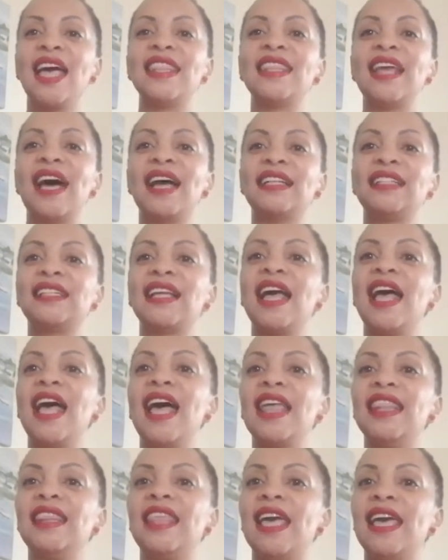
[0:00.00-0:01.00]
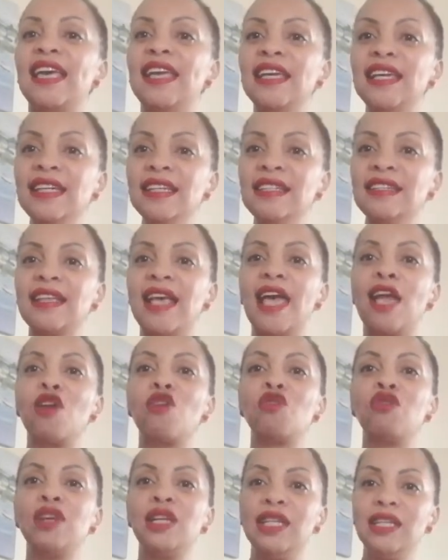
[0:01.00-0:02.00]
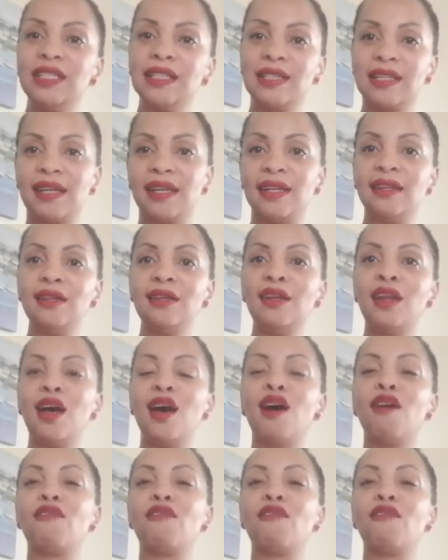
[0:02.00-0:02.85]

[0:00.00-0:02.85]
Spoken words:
that there is a reason